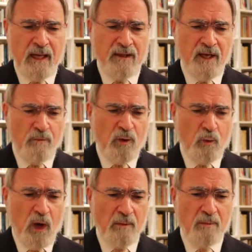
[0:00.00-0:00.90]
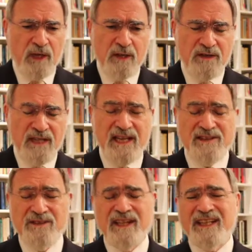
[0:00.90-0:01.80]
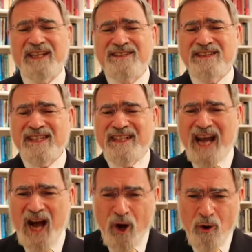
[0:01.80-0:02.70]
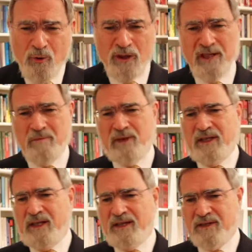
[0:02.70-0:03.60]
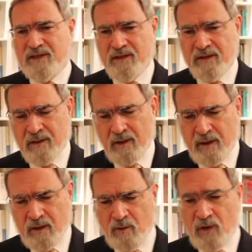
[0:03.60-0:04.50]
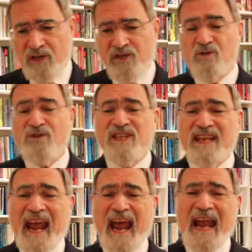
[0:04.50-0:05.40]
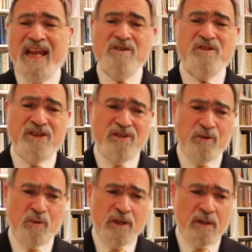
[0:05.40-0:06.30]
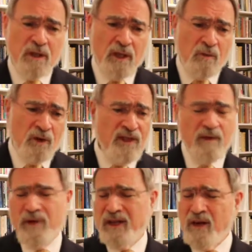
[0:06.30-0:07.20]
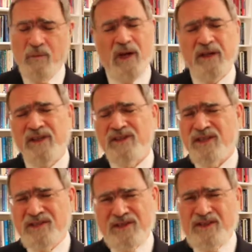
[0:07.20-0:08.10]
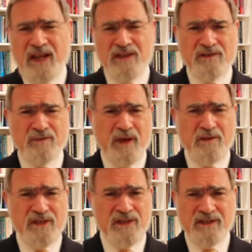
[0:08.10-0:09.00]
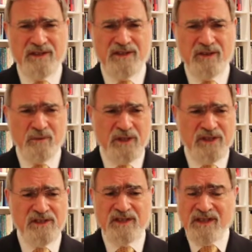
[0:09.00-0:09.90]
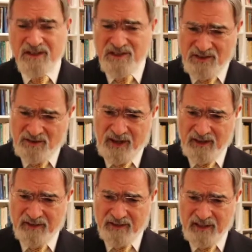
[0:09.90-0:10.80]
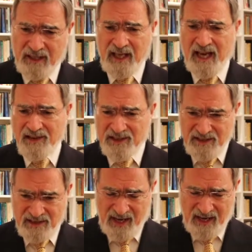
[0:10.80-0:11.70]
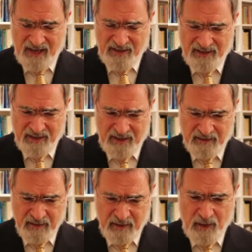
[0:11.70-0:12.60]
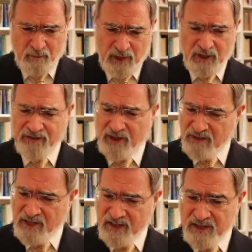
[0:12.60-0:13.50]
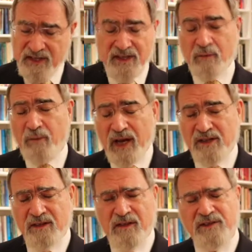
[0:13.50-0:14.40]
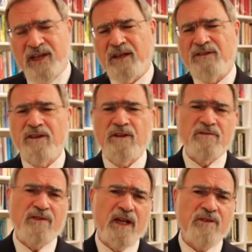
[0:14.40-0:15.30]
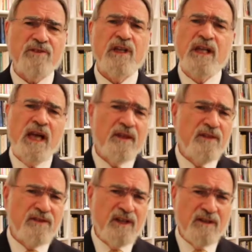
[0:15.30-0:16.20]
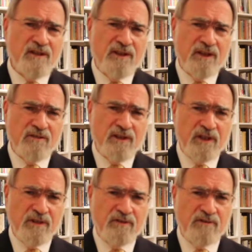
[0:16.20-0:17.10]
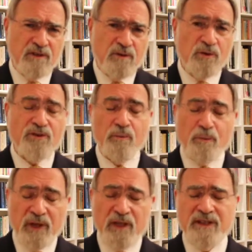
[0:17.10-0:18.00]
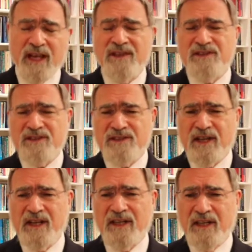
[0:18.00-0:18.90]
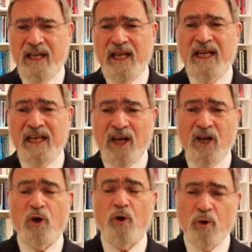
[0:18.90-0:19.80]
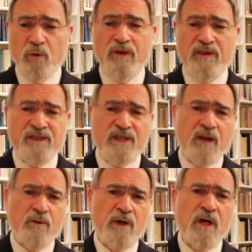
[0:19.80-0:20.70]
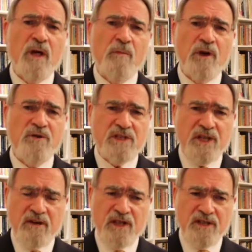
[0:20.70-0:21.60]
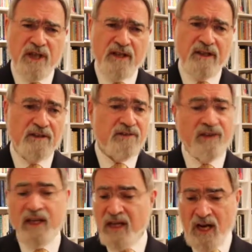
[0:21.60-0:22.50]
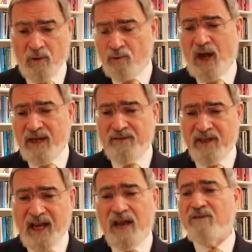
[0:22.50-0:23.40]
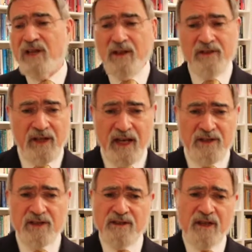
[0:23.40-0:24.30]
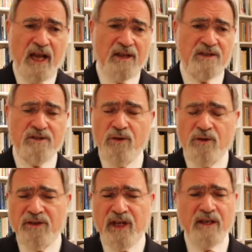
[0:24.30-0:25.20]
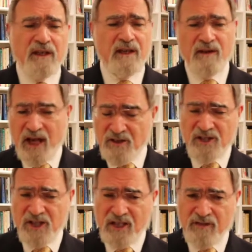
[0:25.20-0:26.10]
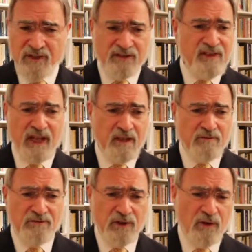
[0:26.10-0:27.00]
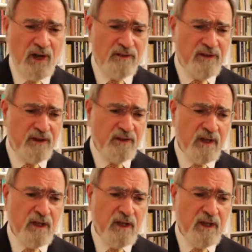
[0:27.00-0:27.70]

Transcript: Number one, because Israel is the only place where Jews can do what they've been commanded since the days of Moses to do, which is to construct a society built on justice, compassion, the sanctity of life, and the dignity of the individual, to build a society in accord with its own most cherished ideals, the right that every other nation has sought and achieved and taken for granted.